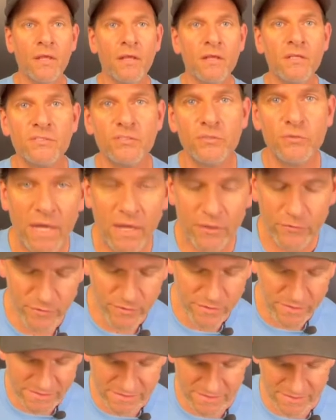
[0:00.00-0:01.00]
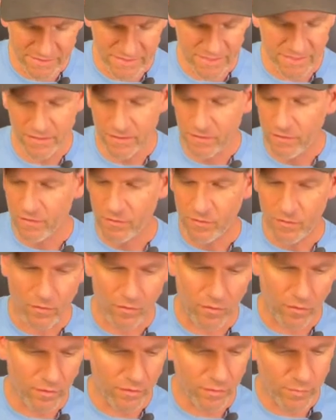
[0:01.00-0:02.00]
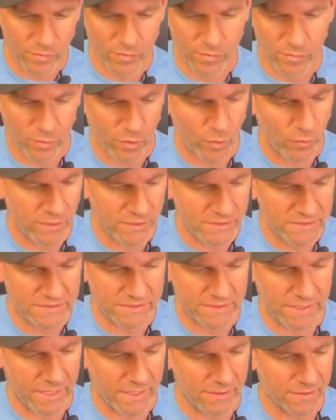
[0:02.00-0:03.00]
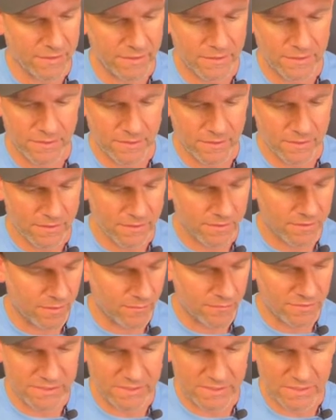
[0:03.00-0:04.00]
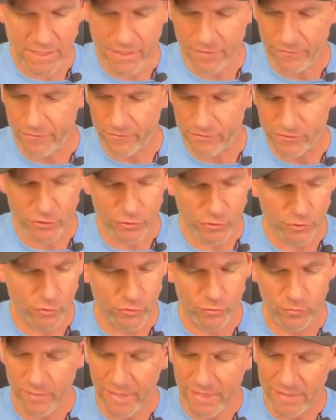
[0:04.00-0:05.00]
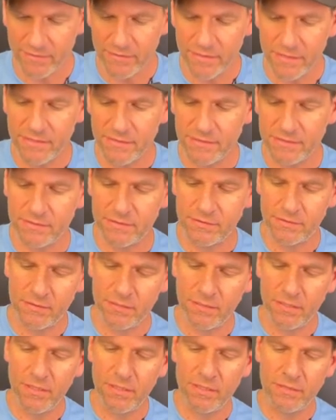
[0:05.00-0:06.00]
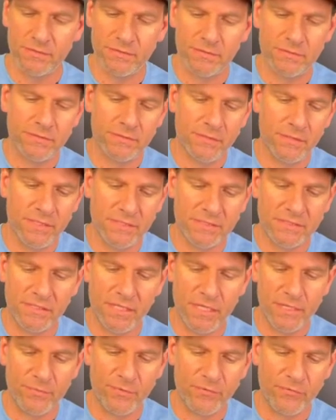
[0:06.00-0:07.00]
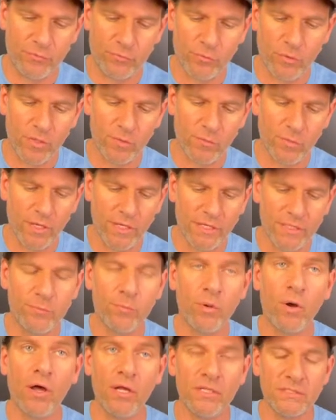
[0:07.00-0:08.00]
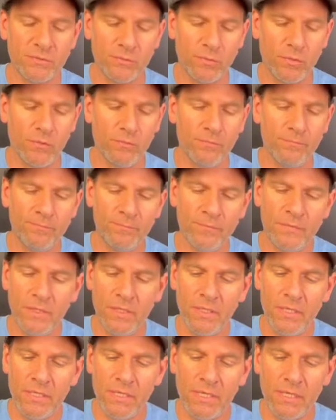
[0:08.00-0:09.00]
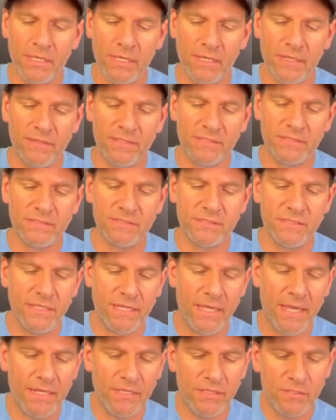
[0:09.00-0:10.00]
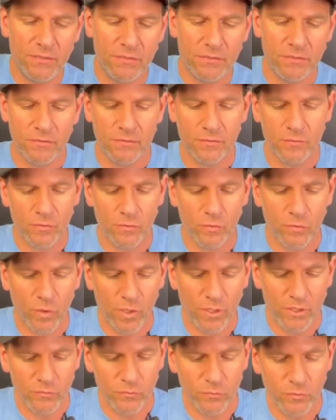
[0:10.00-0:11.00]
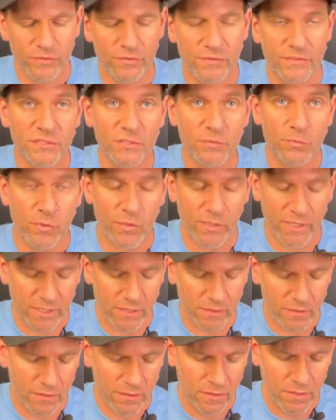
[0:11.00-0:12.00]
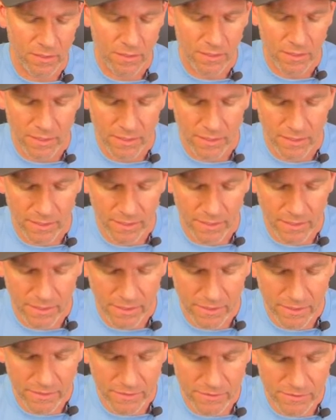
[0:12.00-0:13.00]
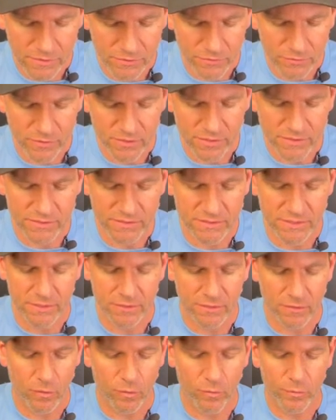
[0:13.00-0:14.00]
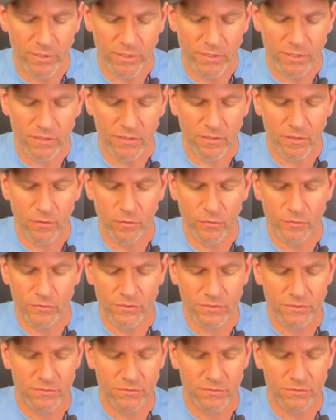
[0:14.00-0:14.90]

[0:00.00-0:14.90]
So now you can see all the components that come together to make these this type of throttle body possible. Again, this is the end one with the spring, and you could see it open and close